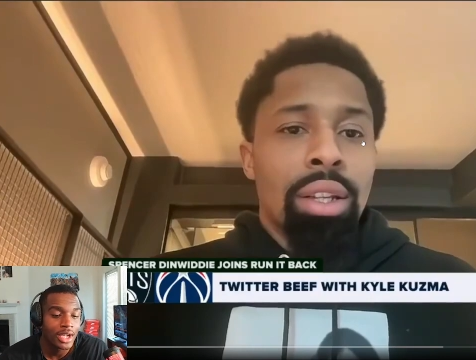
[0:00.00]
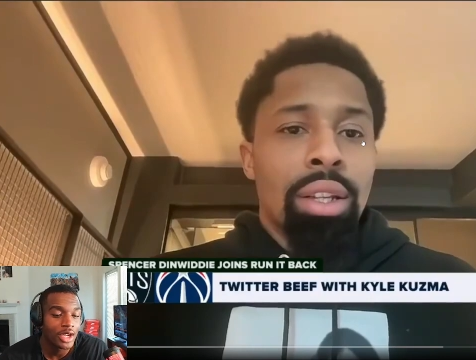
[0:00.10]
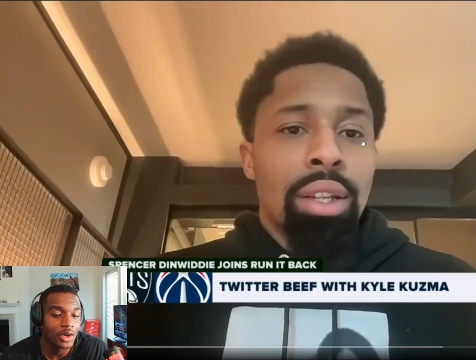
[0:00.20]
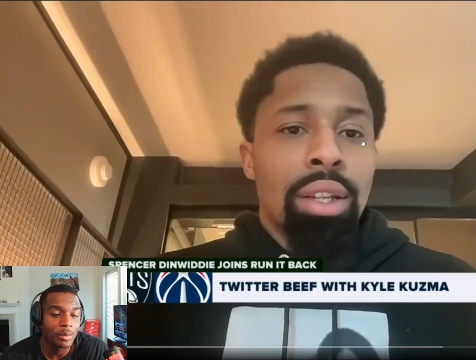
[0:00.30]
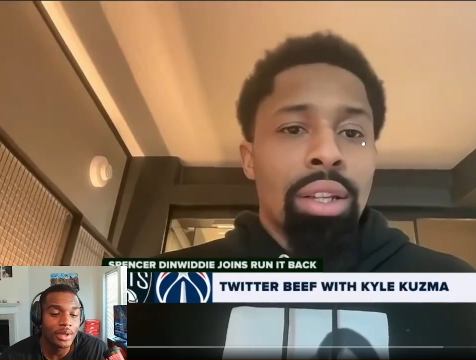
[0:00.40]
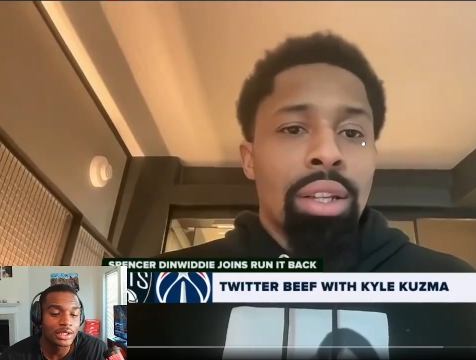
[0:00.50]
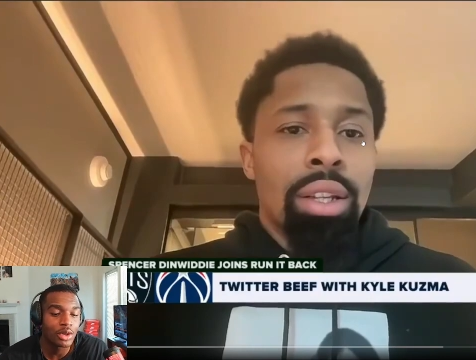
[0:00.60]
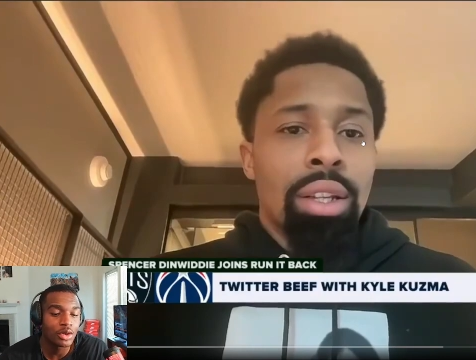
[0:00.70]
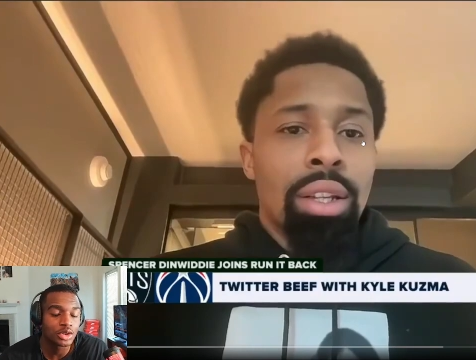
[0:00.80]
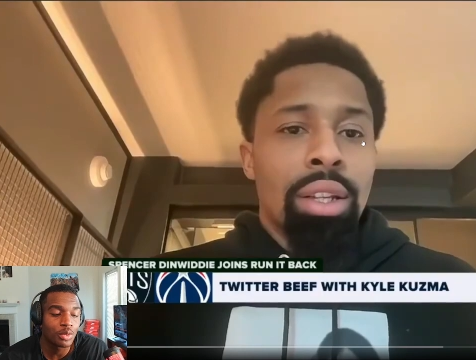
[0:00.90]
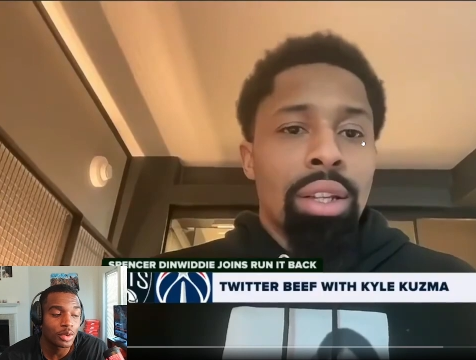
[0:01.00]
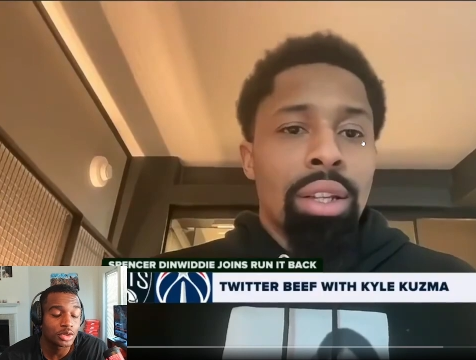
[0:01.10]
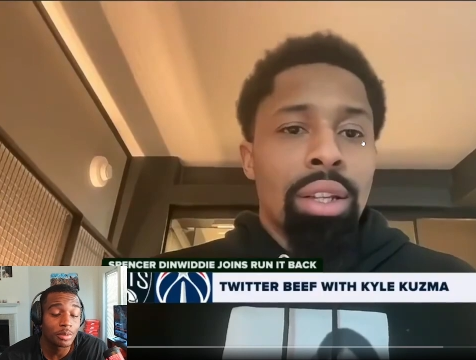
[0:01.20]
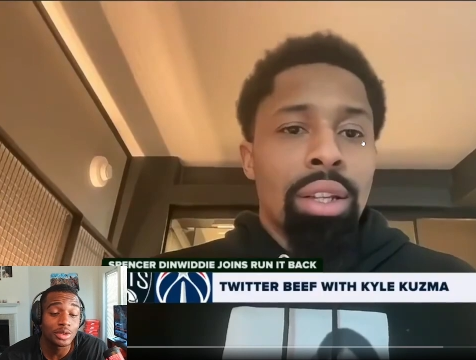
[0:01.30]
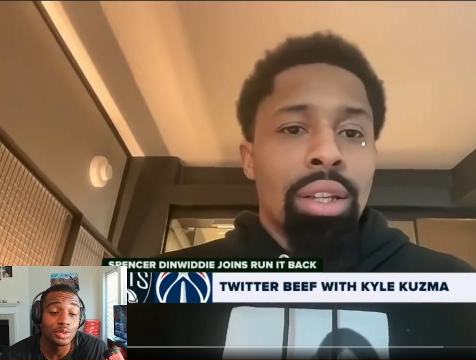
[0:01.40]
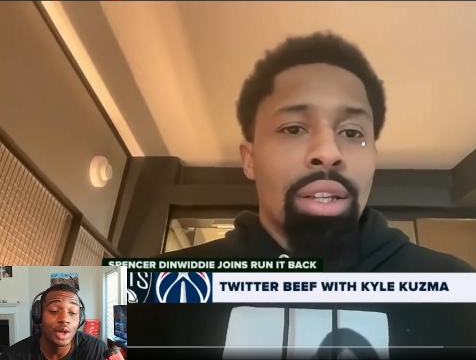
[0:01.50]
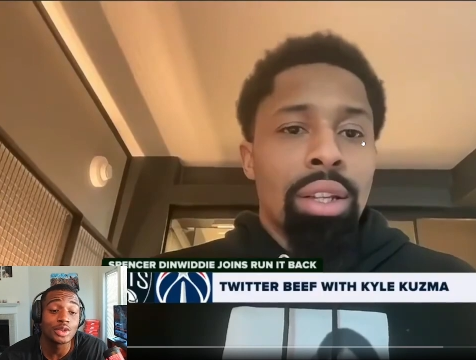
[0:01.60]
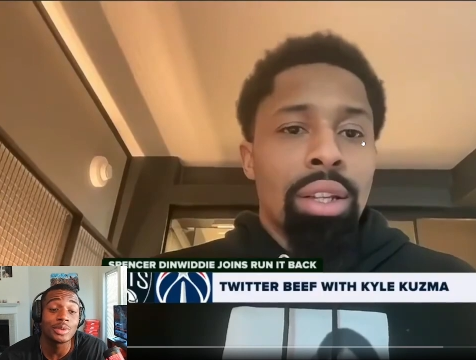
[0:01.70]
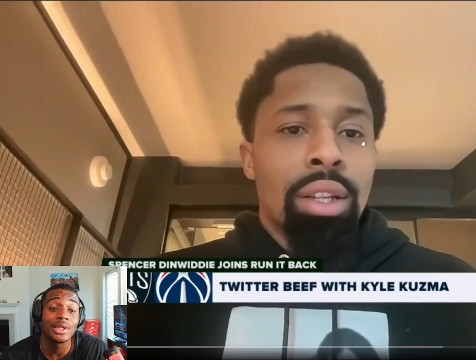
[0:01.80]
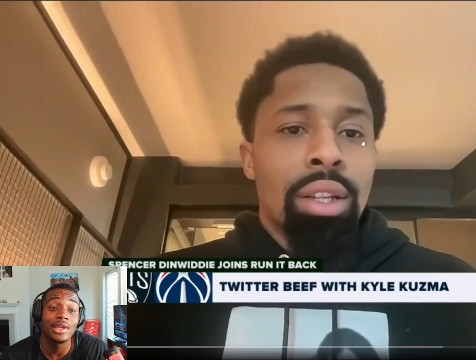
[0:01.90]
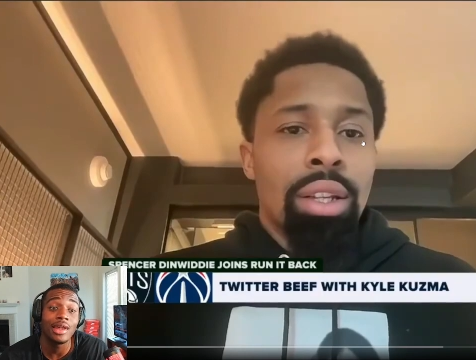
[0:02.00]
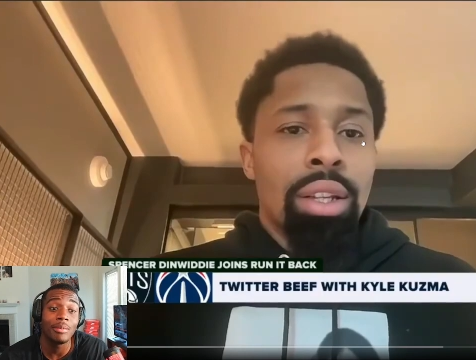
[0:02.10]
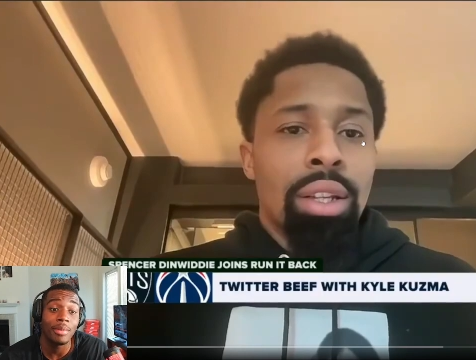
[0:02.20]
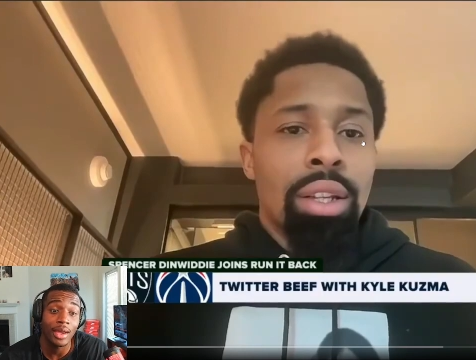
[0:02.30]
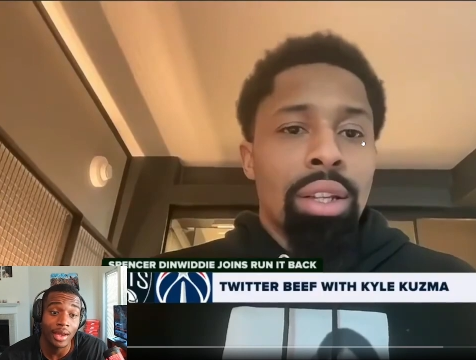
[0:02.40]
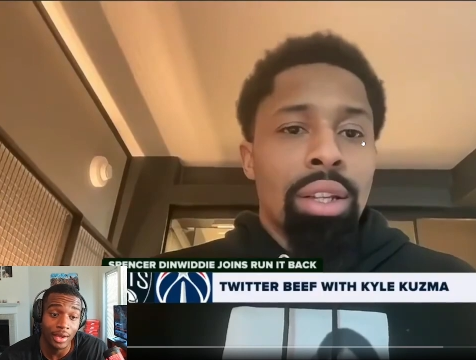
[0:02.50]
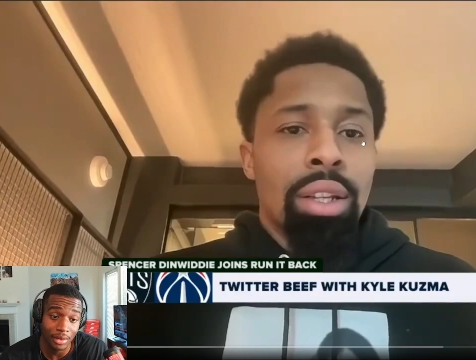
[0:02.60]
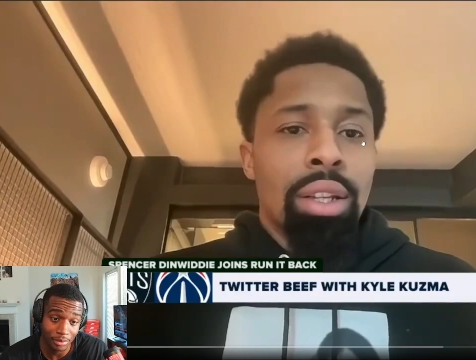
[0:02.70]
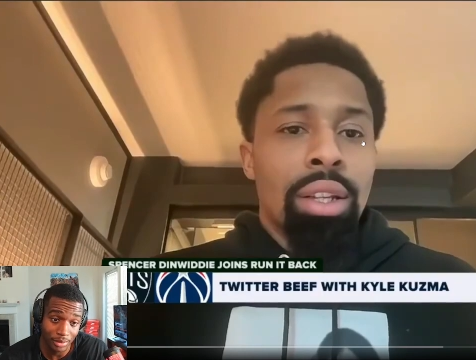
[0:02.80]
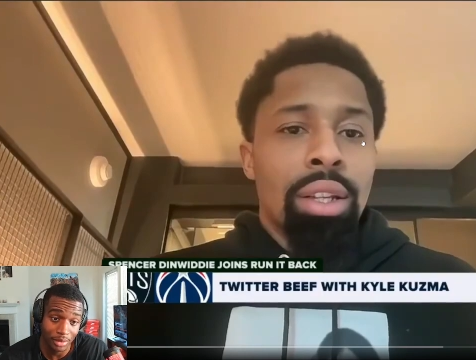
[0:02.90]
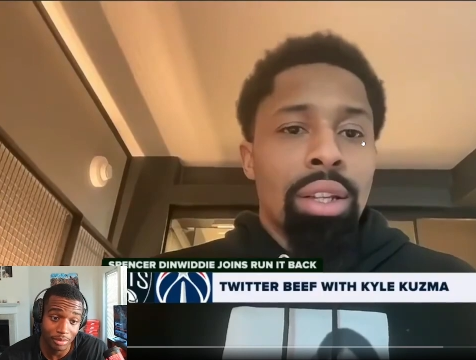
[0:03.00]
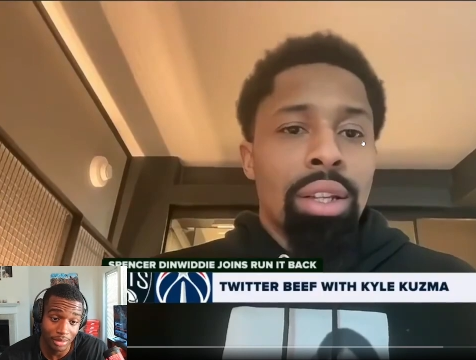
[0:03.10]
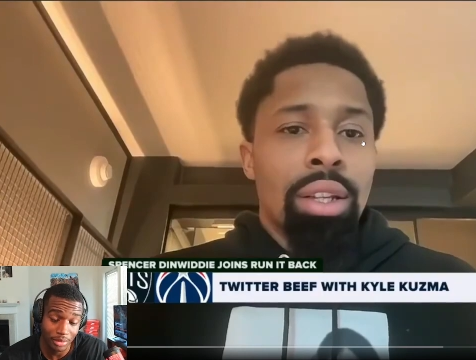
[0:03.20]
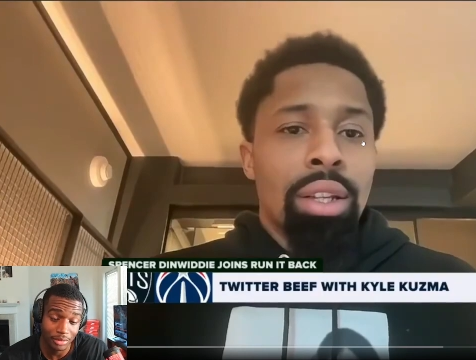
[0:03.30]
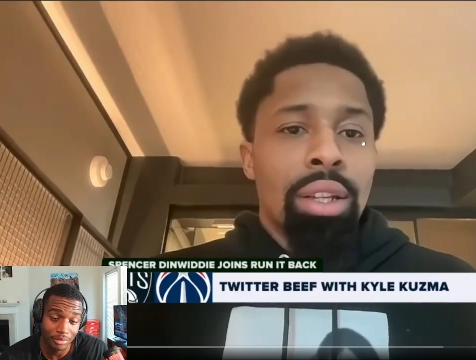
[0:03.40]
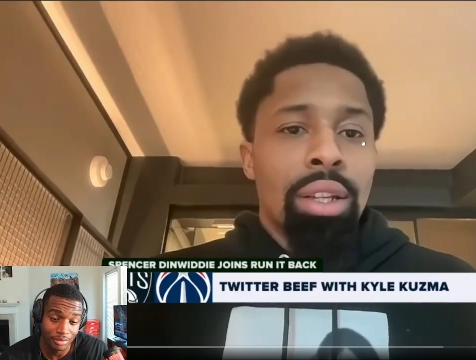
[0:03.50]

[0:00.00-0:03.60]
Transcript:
Speaker 1: And you can be as loyal as you want to, but you also getting that bag up there, brother.